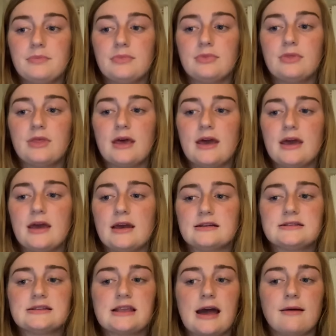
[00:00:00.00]
They
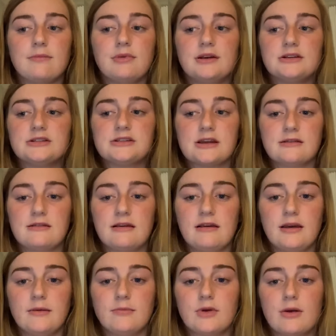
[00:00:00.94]
established a
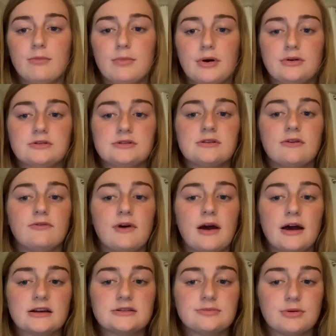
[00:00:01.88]
team composed of
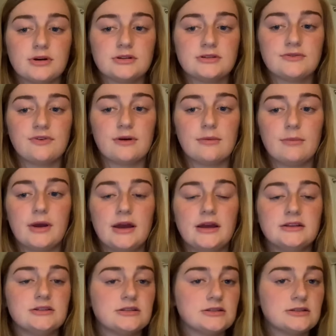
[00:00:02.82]
experts from
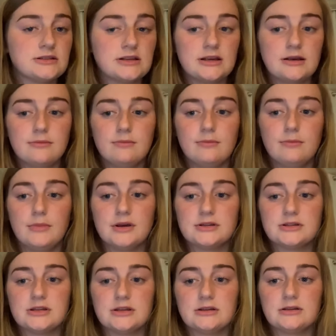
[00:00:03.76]
agency
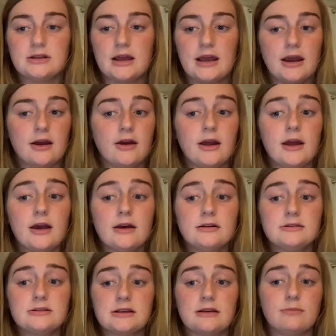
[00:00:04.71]
mission
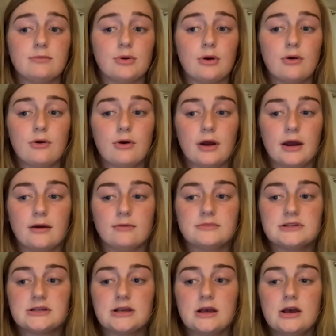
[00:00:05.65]
areas and
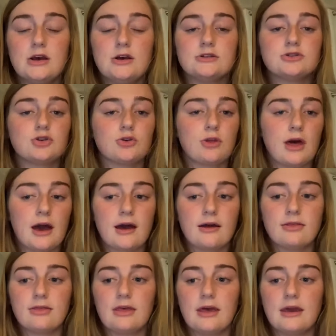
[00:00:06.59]
programs so
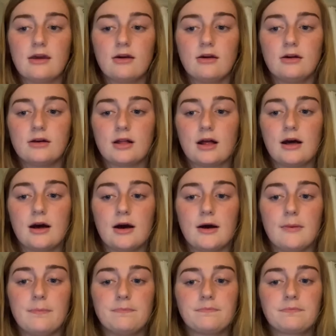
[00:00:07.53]
that they could
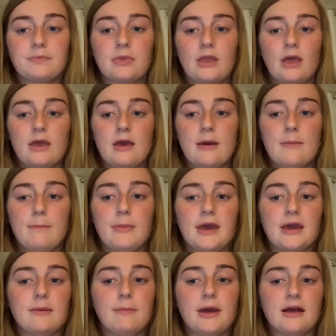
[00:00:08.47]

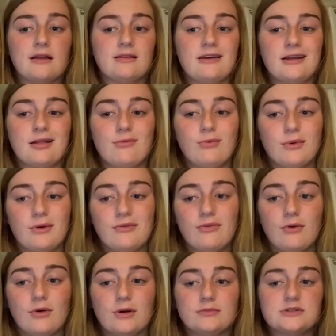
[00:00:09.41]
make mandated
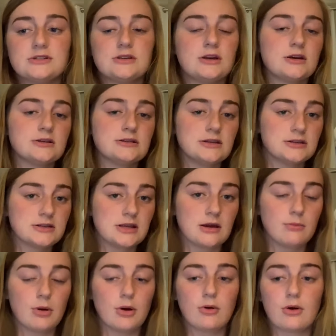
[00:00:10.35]
reforms to existing
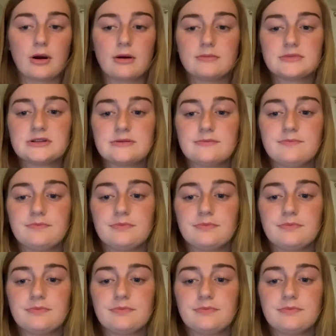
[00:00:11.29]
programs.